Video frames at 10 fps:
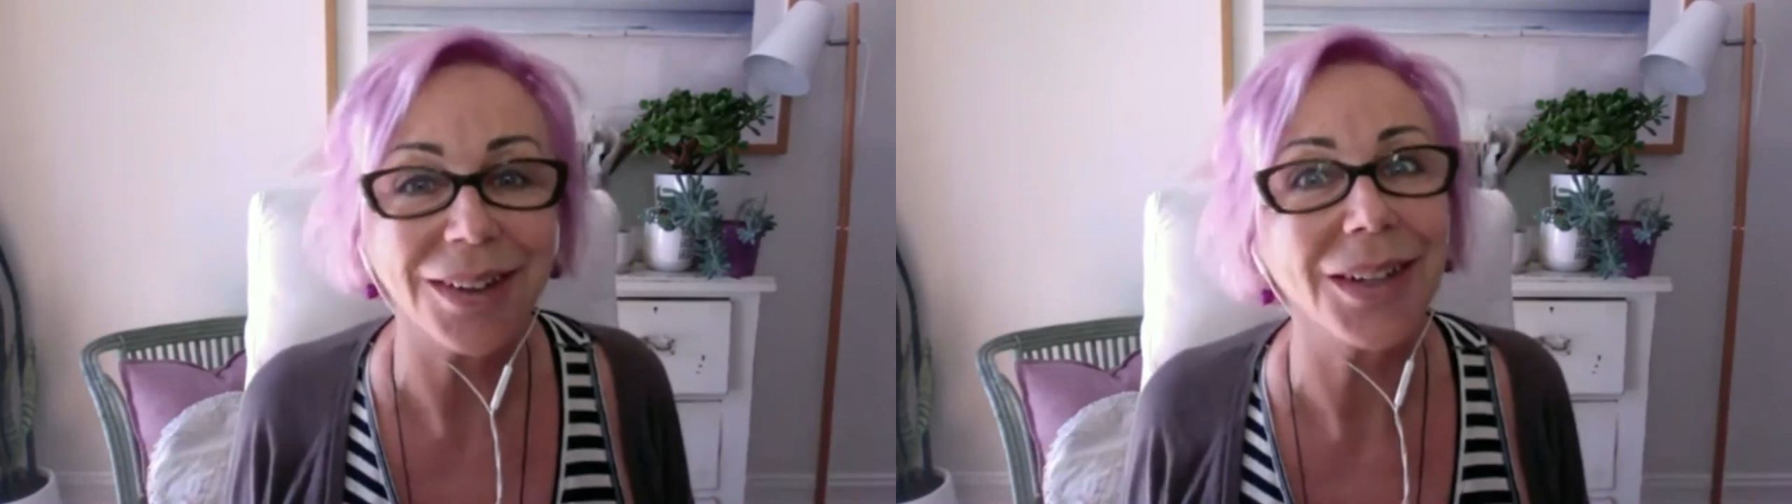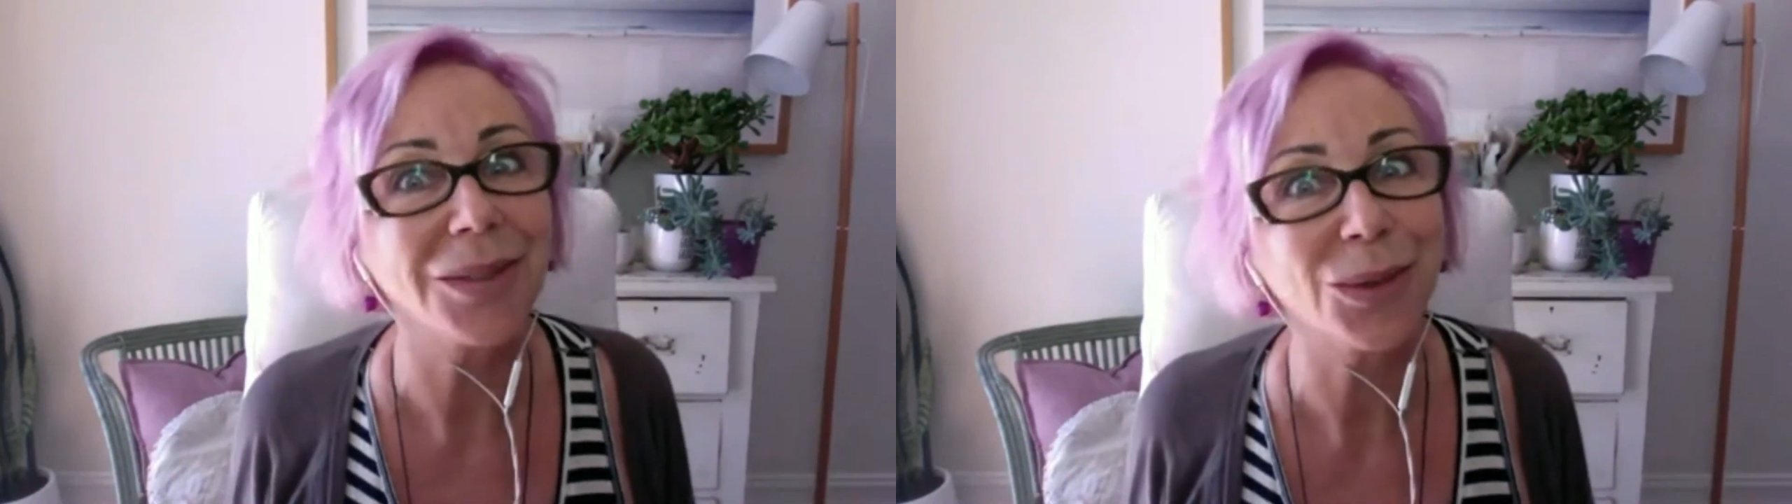
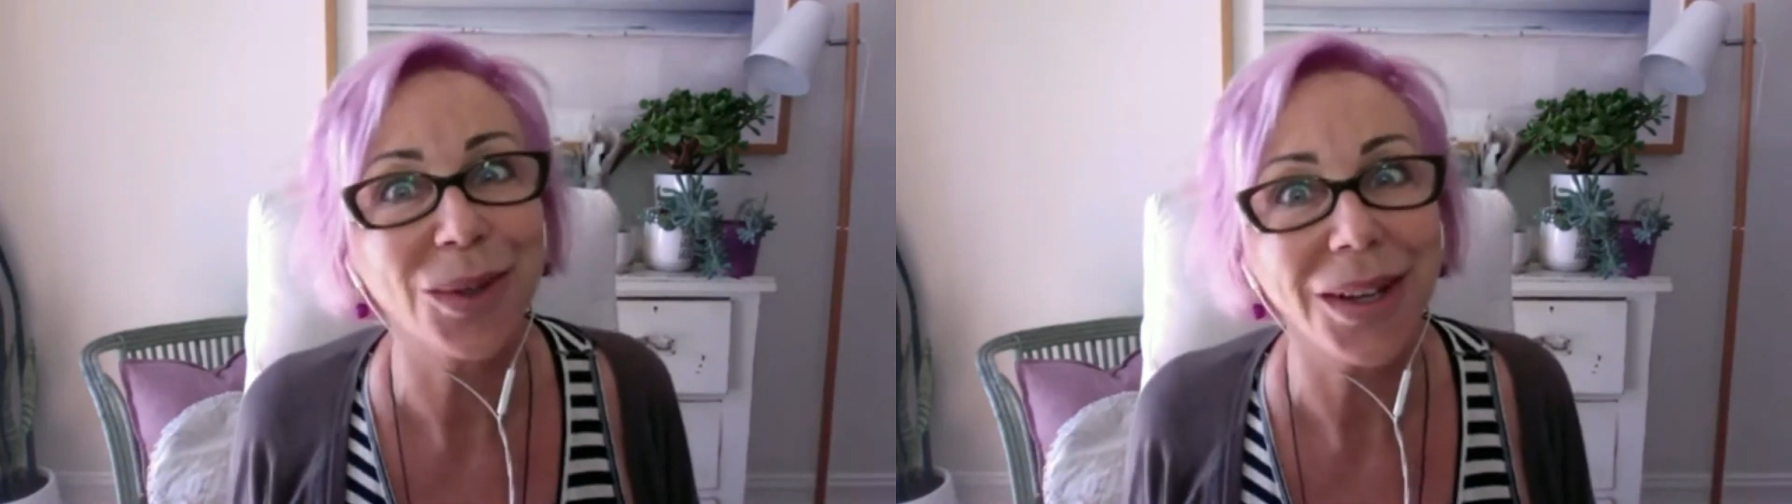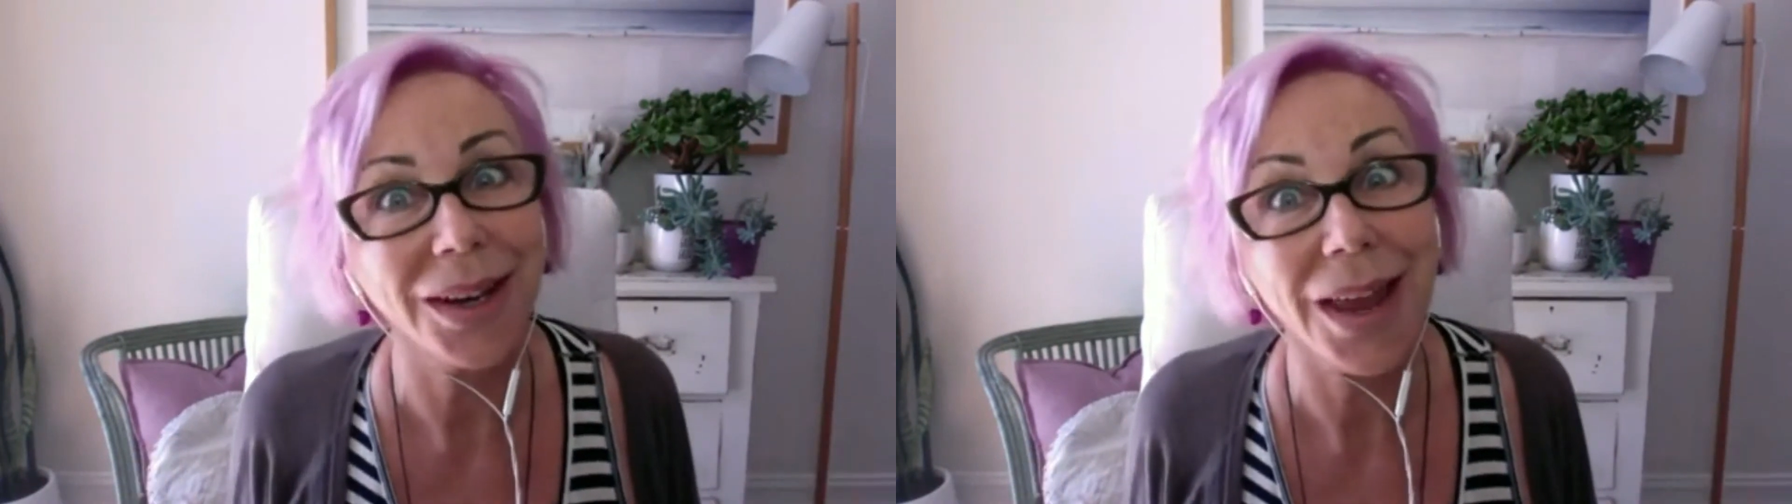I've
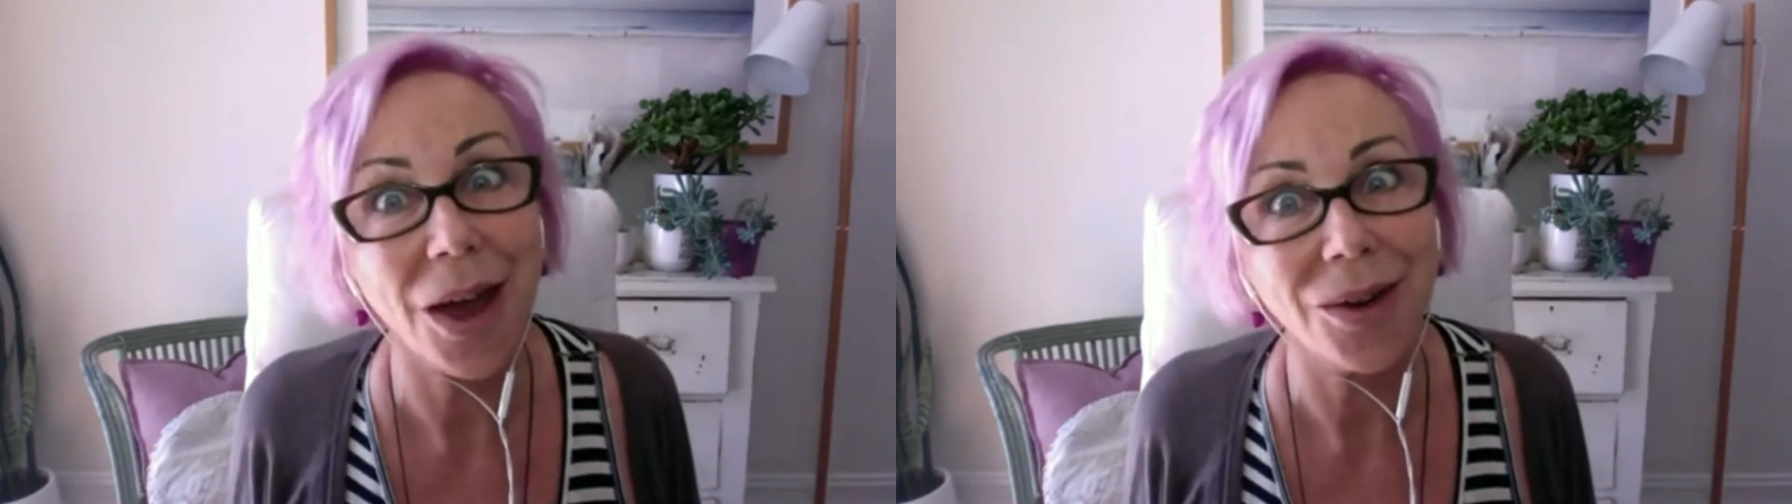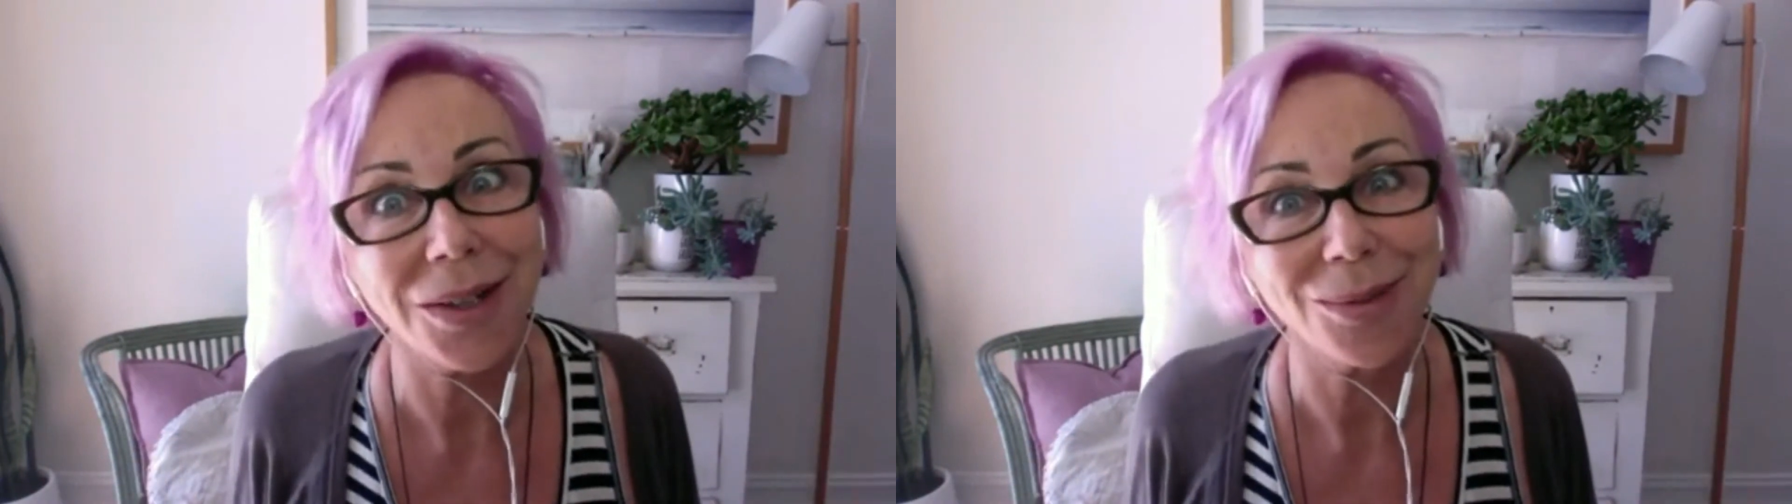already
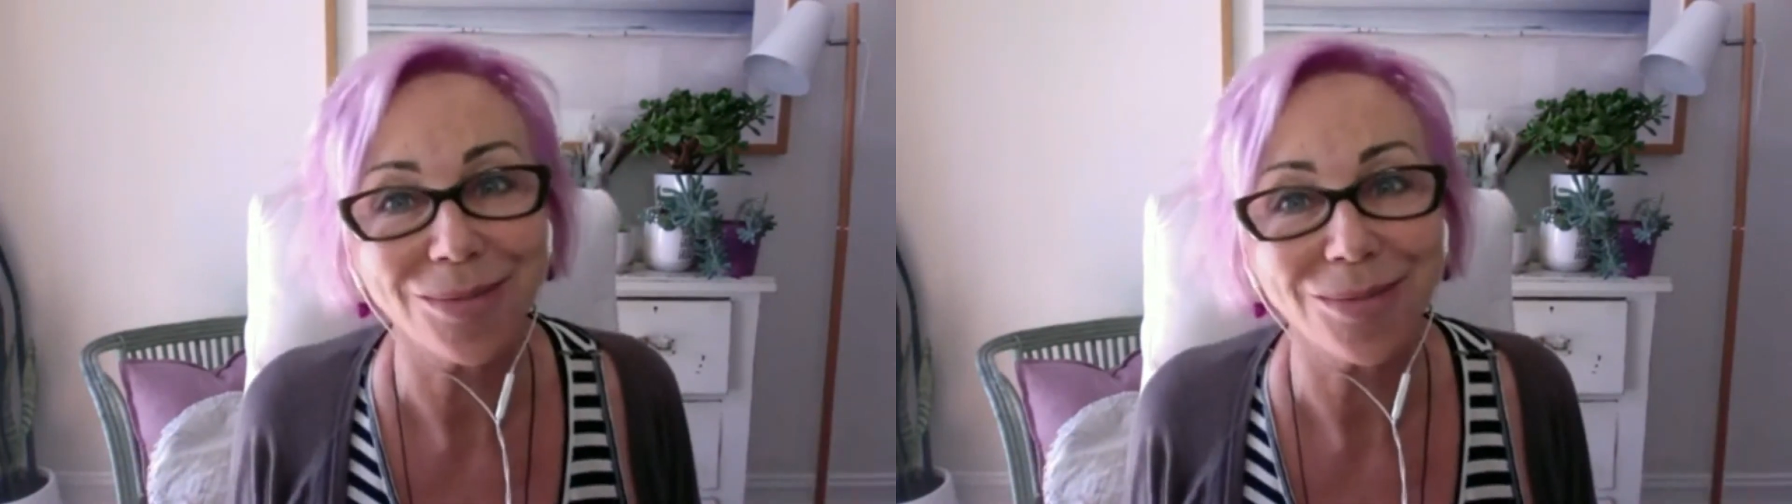encountered it.